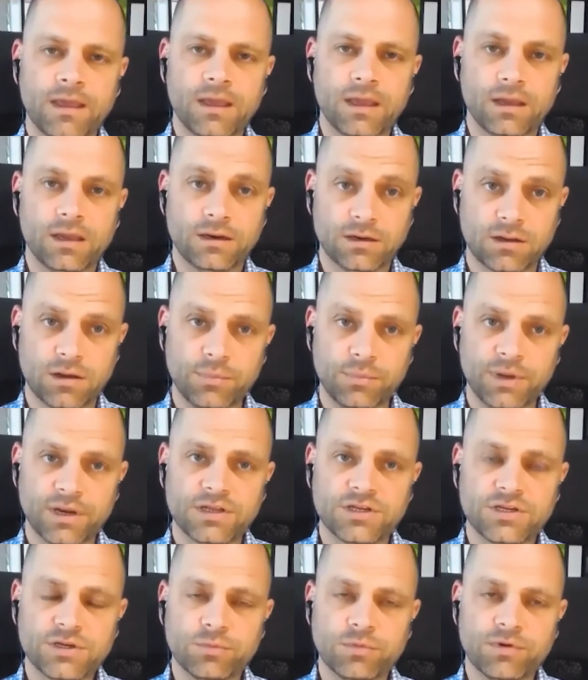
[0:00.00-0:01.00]
And in
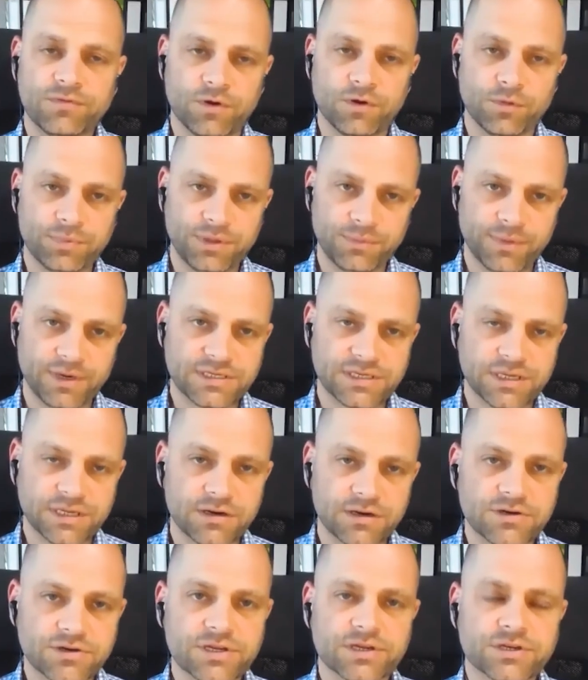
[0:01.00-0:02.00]
combination with optimized
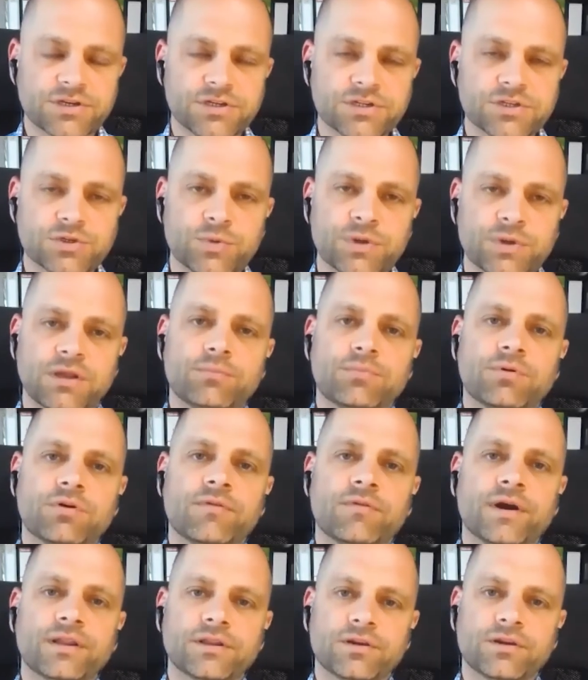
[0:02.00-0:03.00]
air sections, we can
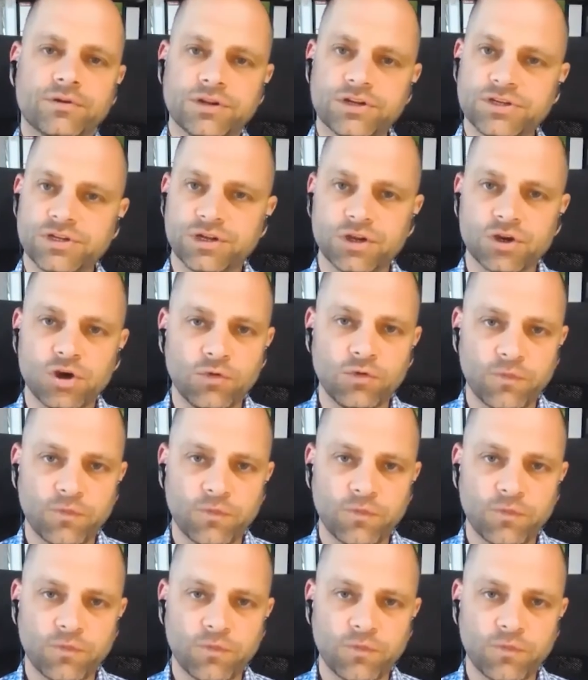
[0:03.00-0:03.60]
provide conditioning of